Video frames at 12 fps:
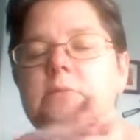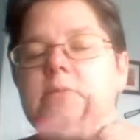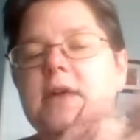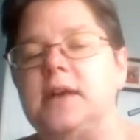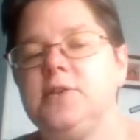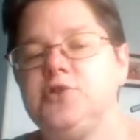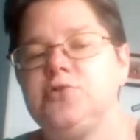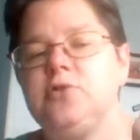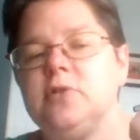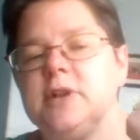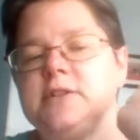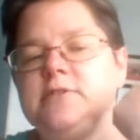that
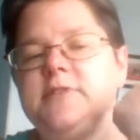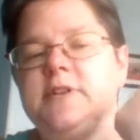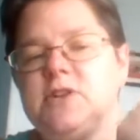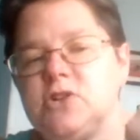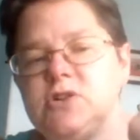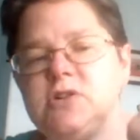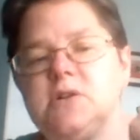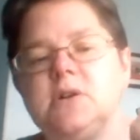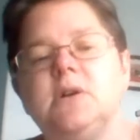journal gets finished,